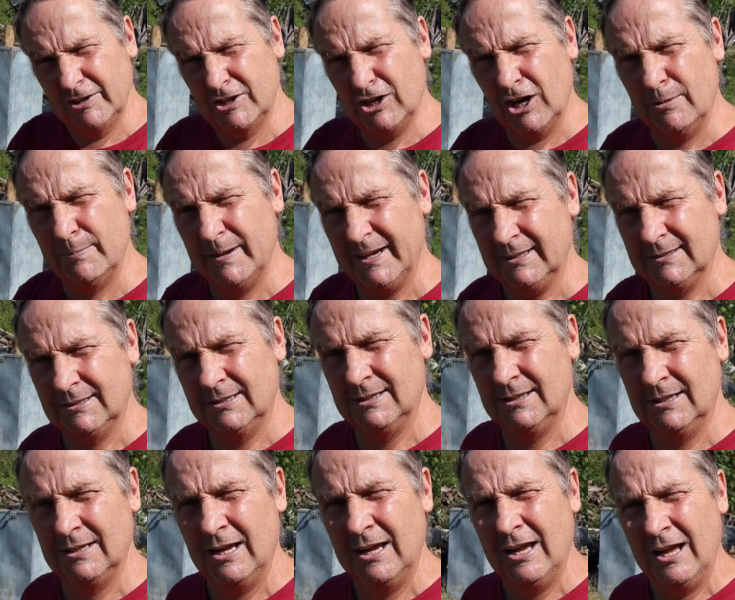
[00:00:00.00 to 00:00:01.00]
a comment
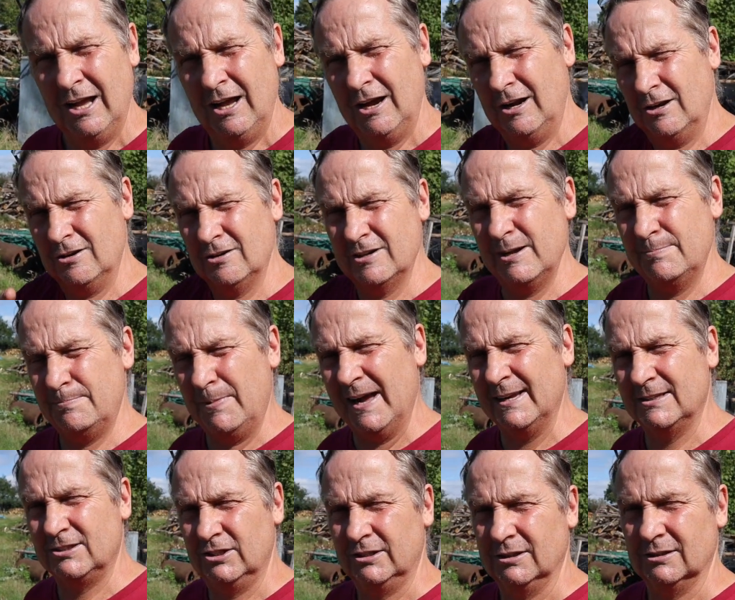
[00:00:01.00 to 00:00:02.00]
and I'll get
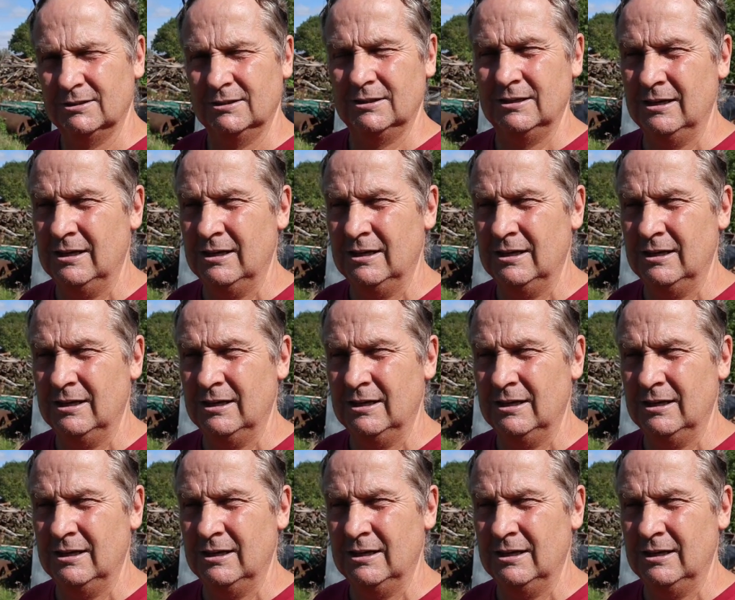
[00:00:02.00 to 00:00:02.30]
back to you.